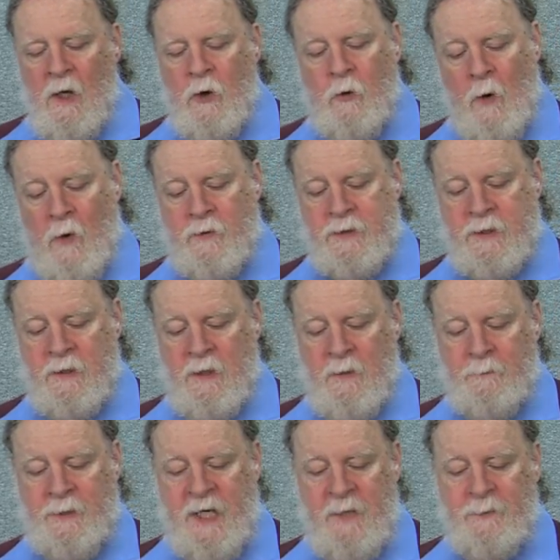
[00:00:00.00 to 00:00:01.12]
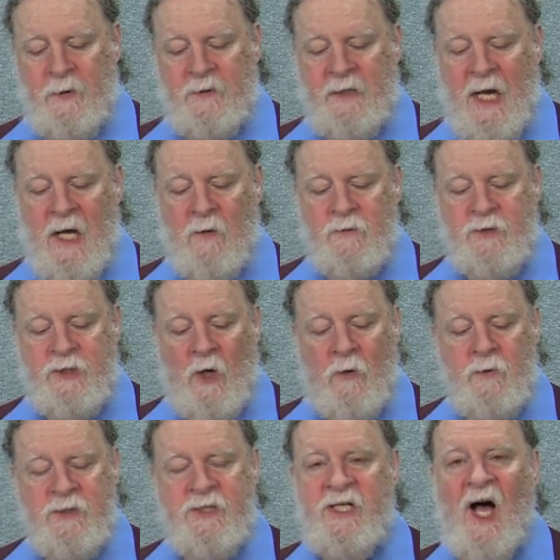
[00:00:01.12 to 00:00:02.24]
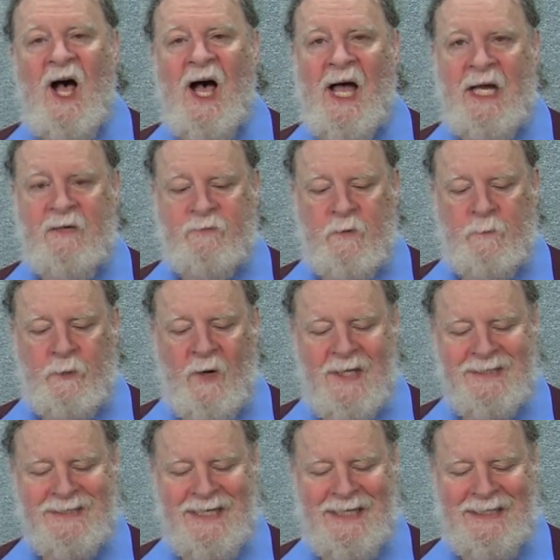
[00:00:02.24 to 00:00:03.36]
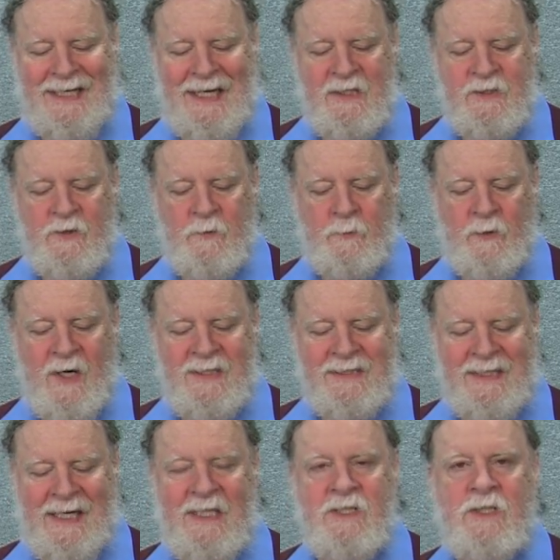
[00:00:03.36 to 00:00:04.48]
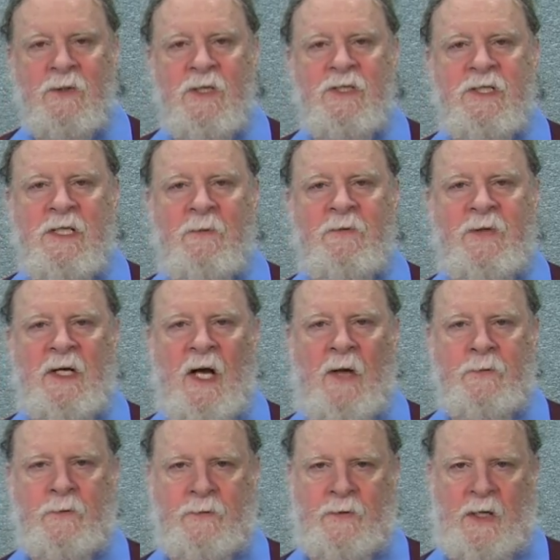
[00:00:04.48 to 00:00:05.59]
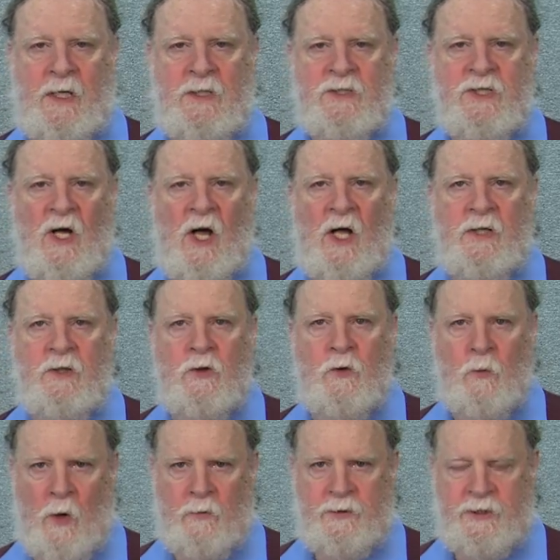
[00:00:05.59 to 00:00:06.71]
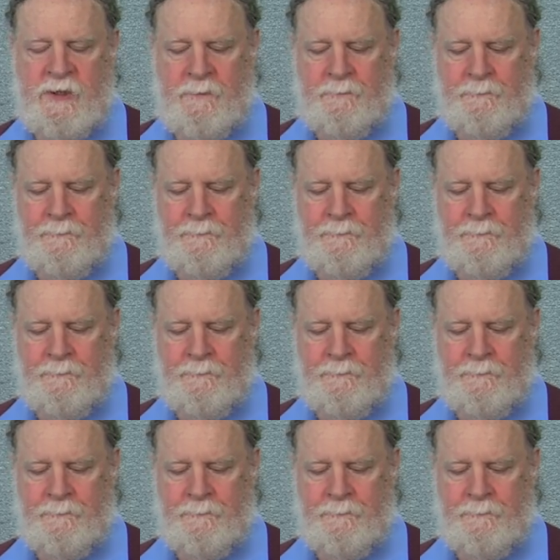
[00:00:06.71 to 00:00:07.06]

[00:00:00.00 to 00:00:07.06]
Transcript: quote, people now don't die from prostate cancer, breast cancer, and some of the other things, unquote.